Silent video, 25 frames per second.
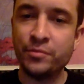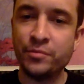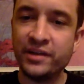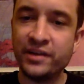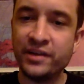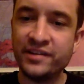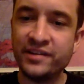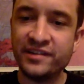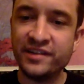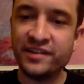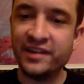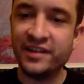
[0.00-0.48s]

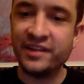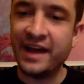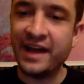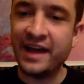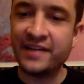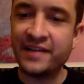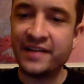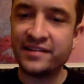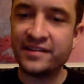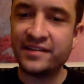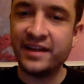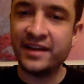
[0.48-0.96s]
Briggs did
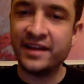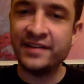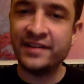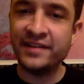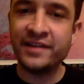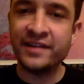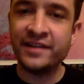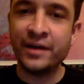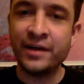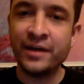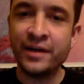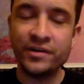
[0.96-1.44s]
last
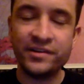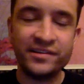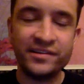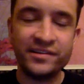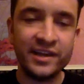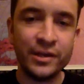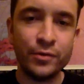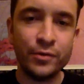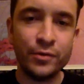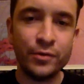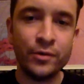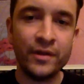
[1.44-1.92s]
night. What
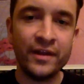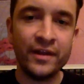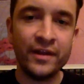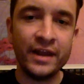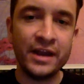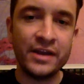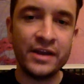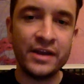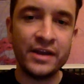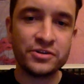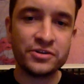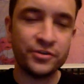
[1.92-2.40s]
say you on the
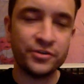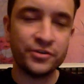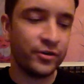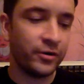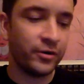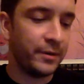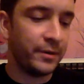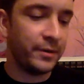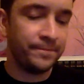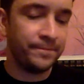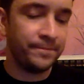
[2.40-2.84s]
national tournament?